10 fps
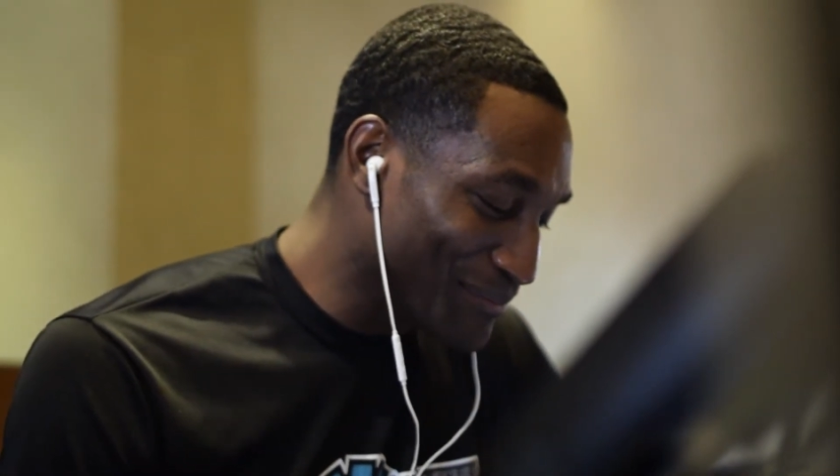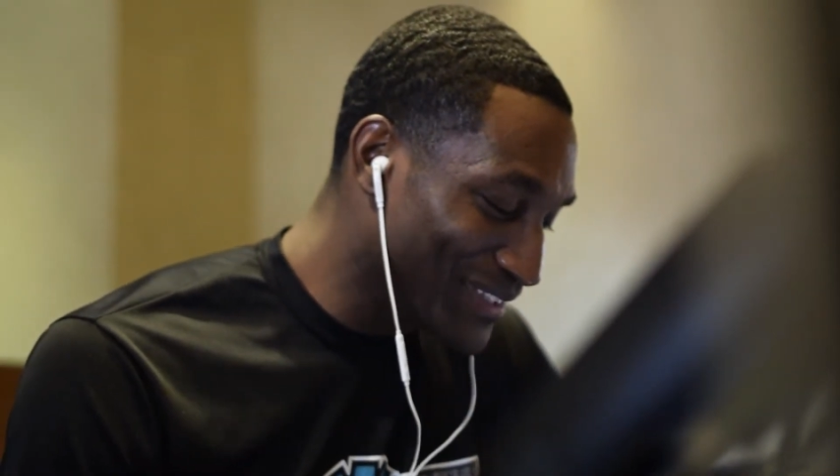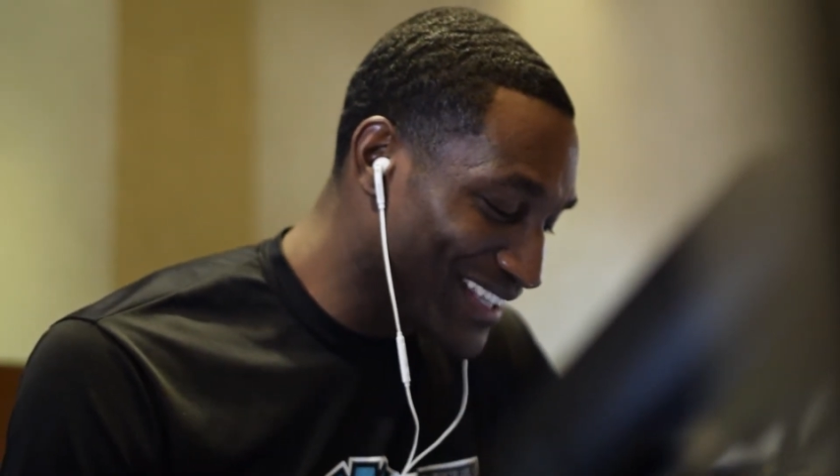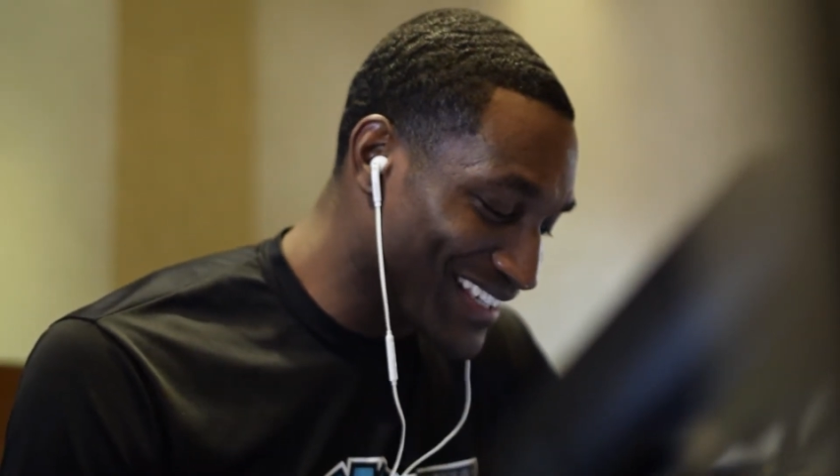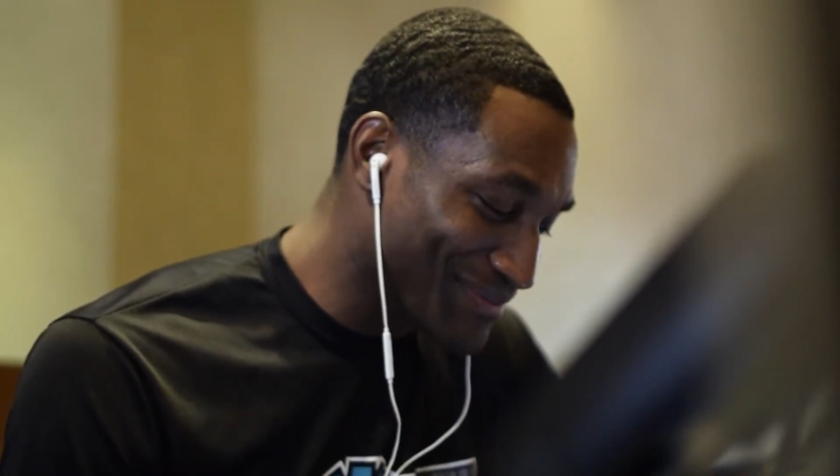
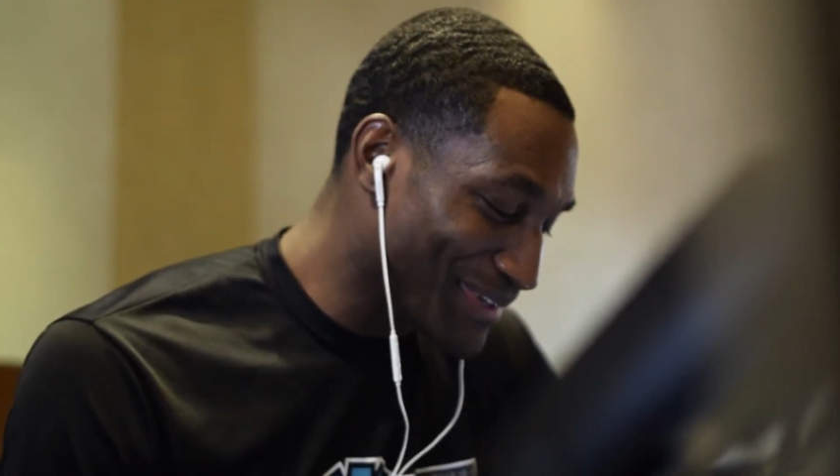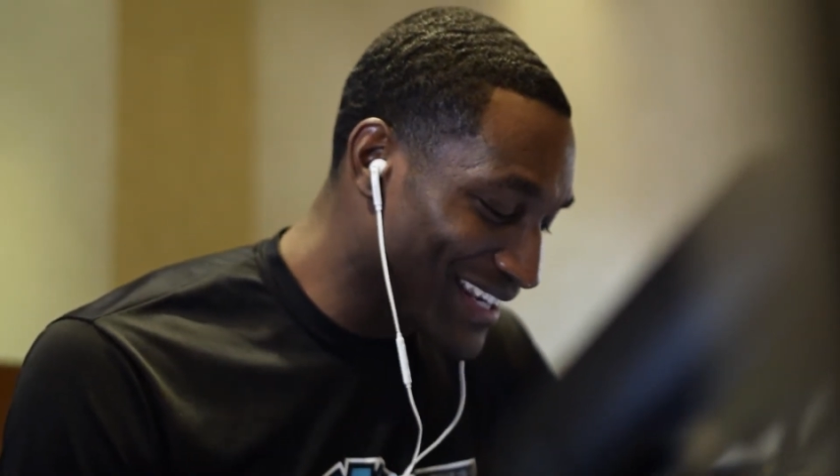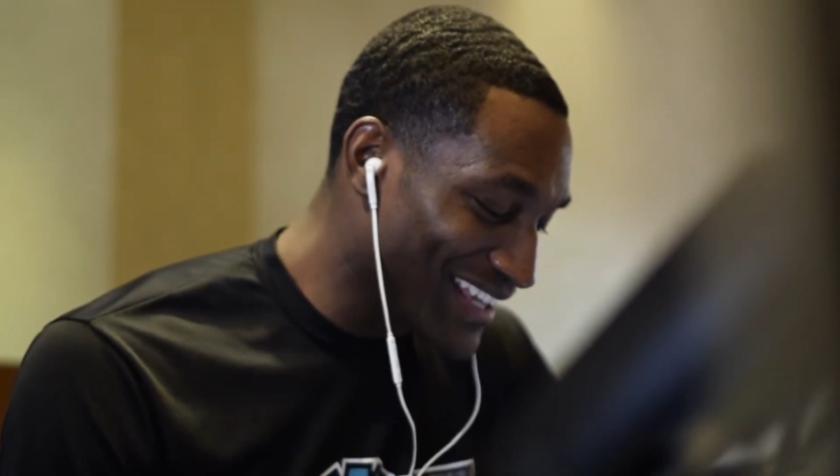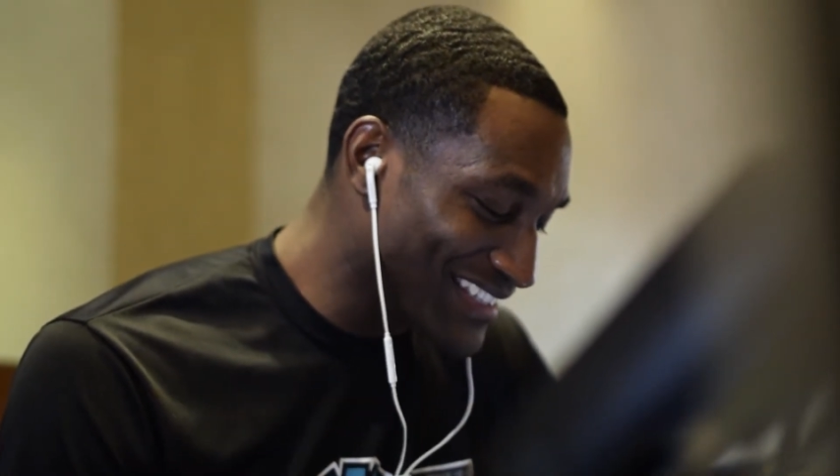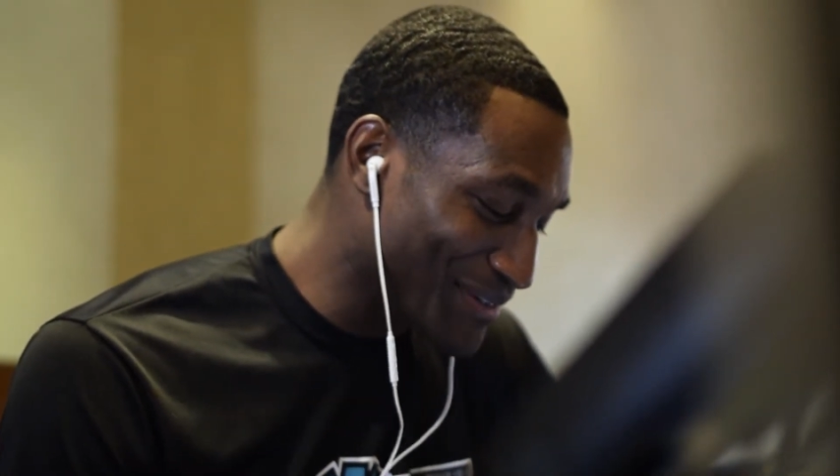But that's,
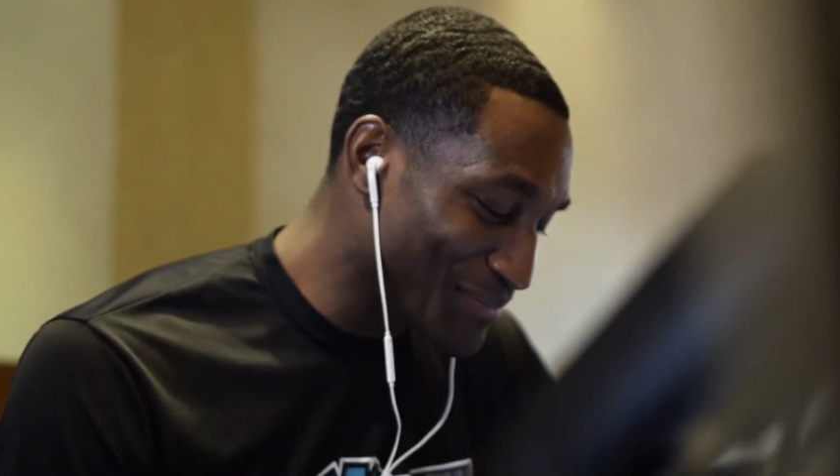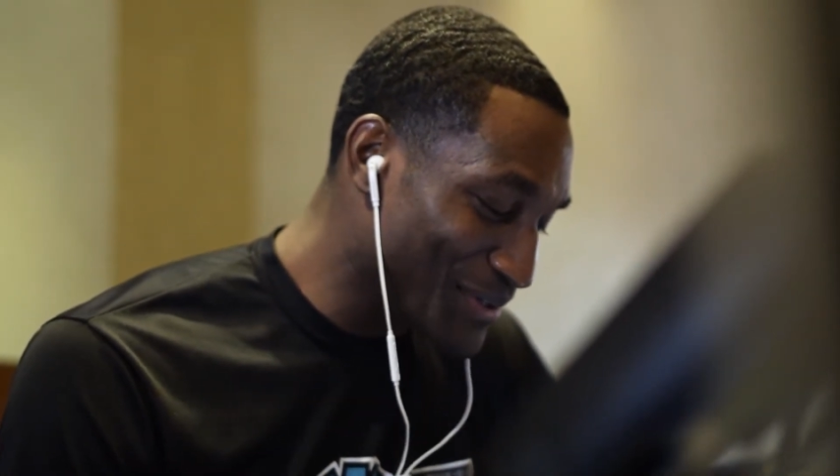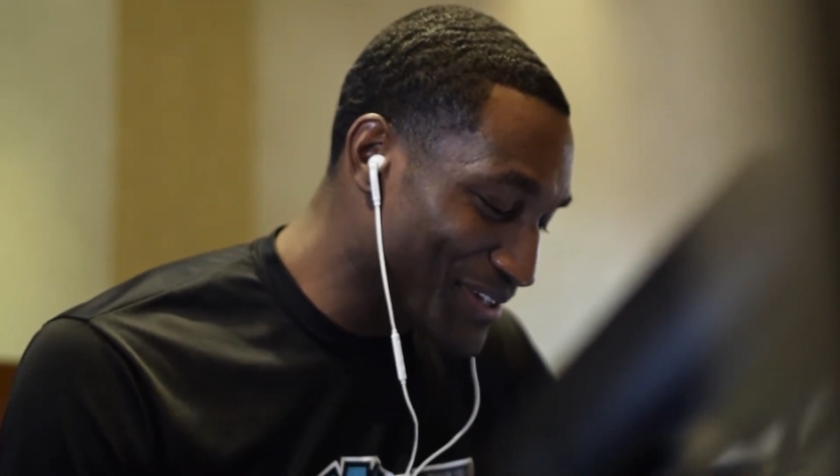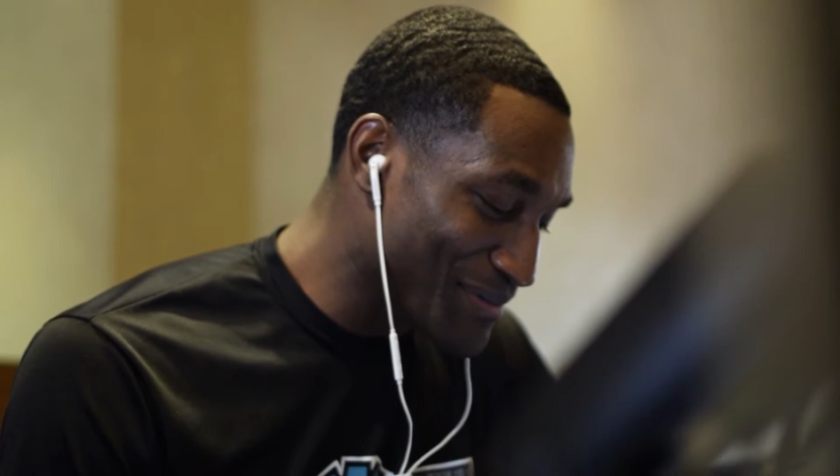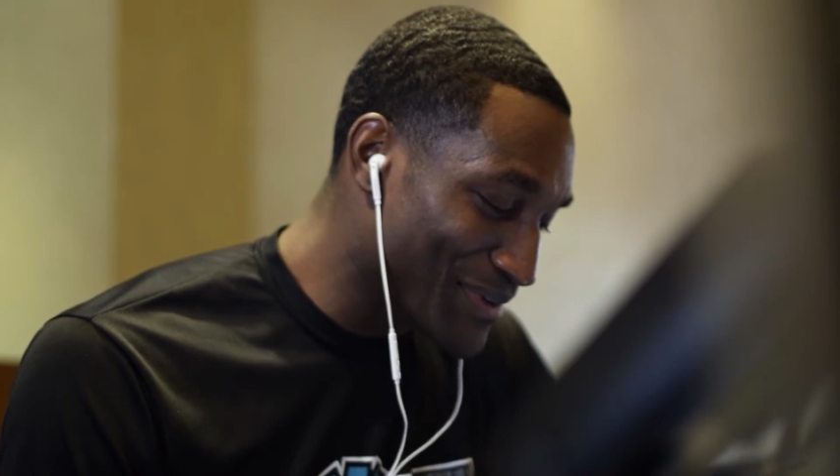man, that's the
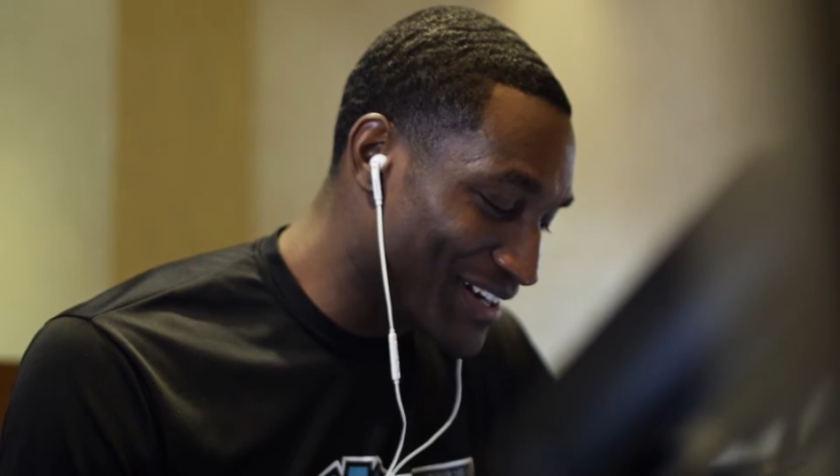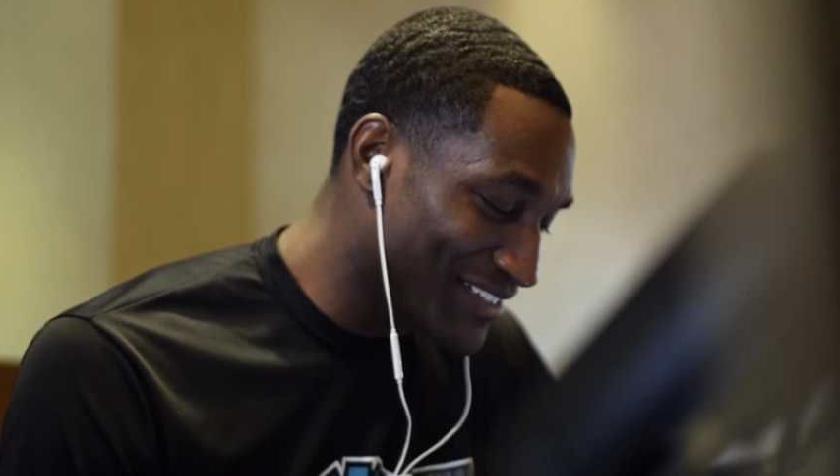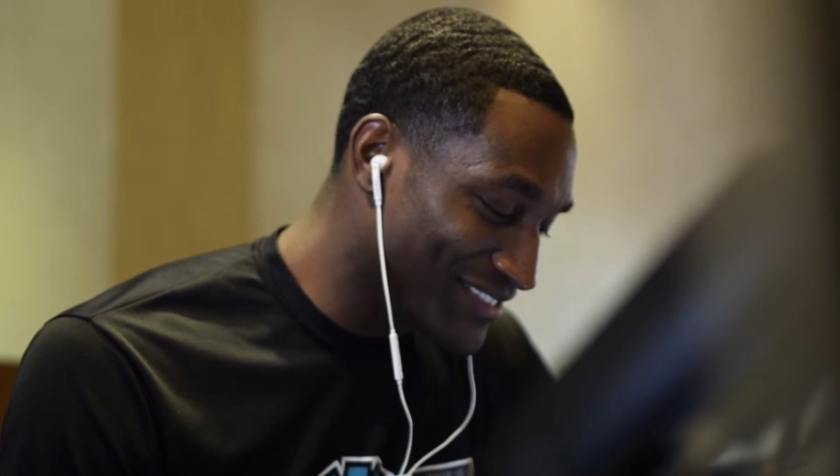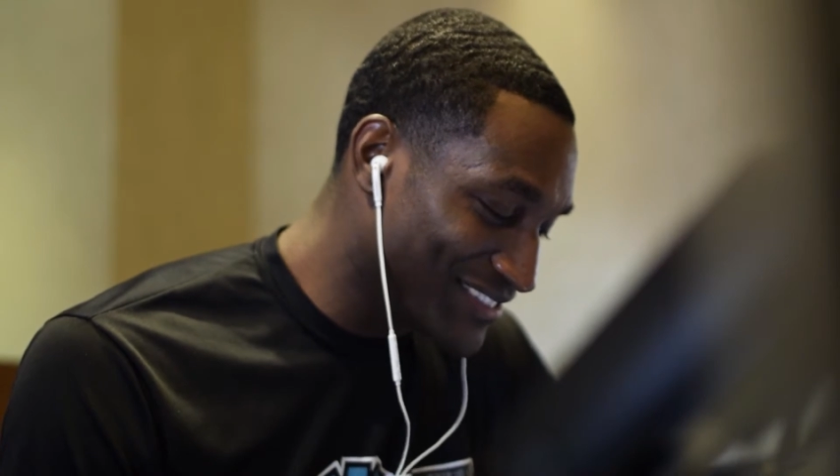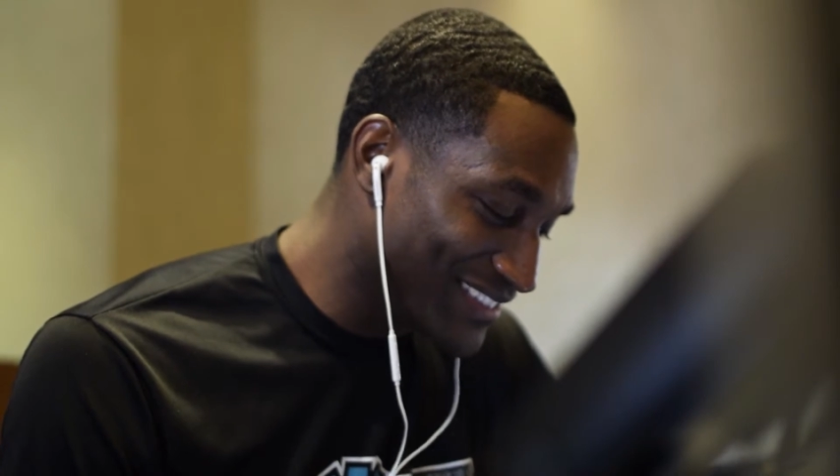beauty about